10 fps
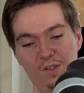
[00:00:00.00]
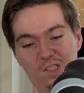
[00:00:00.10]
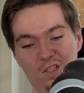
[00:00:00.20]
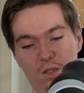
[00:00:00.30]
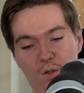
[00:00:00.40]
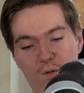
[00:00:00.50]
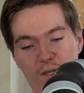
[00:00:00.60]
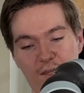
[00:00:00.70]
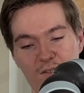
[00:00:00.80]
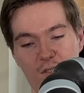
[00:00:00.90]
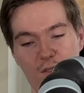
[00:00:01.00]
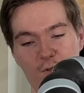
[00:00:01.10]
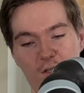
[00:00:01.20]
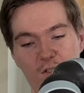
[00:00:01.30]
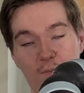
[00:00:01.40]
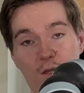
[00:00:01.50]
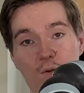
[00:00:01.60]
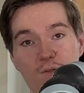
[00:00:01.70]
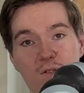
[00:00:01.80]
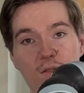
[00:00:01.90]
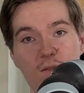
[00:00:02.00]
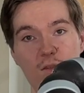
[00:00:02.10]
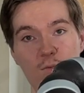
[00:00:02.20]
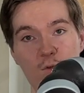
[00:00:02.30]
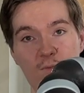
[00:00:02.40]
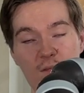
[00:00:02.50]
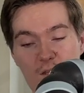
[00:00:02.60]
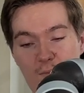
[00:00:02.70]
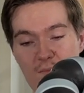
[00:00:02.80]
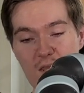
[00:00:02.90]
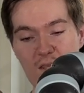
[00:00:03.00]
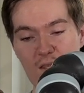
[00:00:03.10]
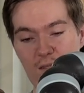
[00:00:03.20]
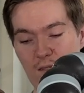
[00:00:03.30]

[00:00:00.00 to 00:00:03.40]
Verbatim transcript: slow and deliberate about the movements I'm making